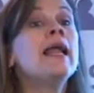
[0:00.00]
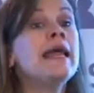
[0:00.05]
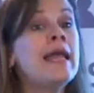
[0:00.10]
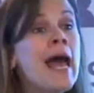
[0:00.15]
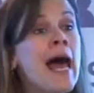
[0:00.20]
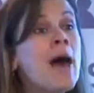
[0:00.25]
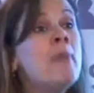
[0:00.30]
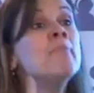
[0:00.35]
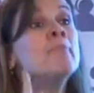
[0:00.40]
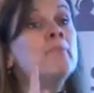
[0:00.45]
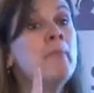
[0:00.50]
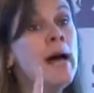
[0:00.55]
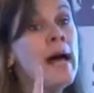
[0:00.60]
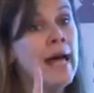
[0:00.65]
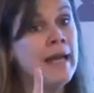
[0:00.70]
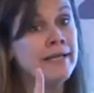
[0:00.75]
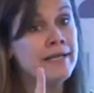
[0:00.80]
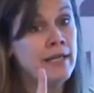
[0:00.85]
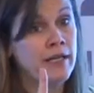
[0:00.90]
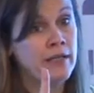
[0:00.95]
Yeah,
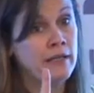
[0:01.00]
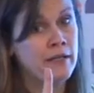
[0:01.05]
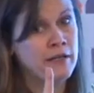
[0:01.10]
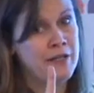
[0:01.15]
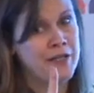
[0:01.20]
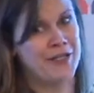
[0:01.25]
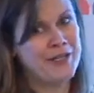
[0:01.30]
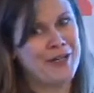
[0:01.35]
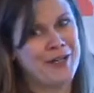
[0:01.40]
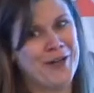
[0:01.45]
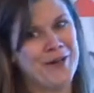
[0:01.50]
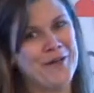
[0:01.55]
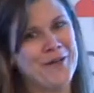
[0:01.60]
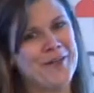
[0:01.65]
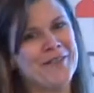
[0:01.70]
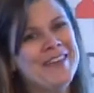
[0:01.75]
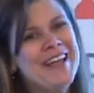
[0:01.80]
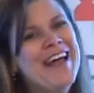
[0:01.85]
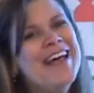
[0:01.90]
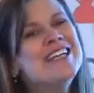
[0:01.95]
but.
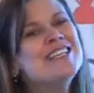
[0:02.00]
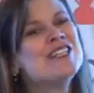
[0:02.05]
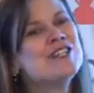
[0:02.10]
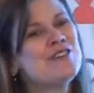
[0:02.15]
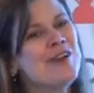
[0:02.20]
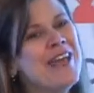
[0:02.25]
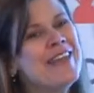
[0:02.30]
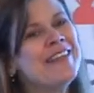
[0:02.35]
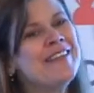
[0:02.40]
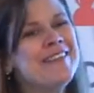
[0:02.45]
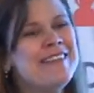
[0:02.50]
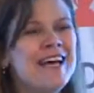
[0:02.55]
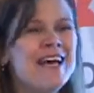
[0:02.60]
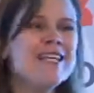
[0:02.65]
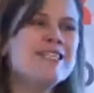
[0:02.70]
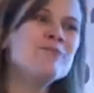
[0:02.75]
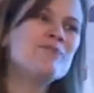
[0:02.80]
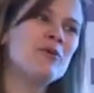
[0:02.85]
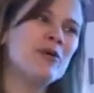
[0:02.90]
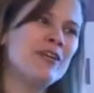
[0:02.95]
So strength
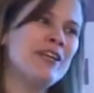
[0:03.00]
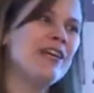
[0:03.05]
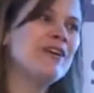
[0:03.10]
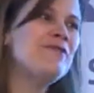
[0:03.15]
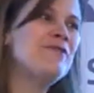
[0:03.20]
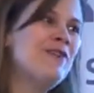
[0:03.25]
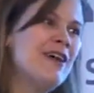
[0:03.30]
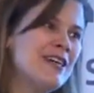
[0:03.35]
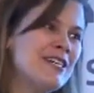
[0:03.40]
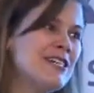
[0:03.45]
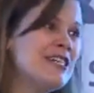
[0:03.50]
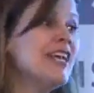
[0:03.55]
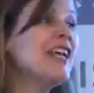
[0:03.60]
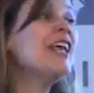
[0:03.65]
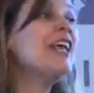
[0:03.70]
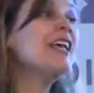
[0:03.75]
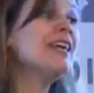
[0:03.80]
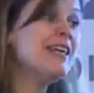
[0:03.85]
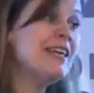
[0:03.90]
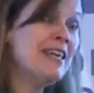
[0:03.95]
does predict
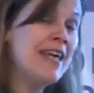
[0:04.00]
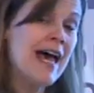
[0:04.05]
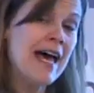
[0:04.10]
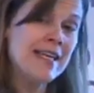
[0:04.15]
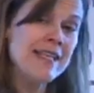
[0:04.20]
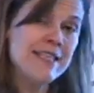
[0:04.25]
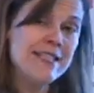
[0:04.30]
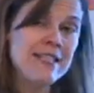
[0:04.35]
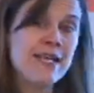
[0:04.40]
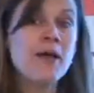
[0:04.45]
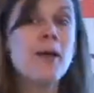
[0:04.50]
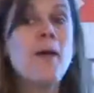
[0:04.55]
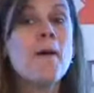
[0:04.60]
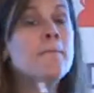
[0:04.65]
function, yes,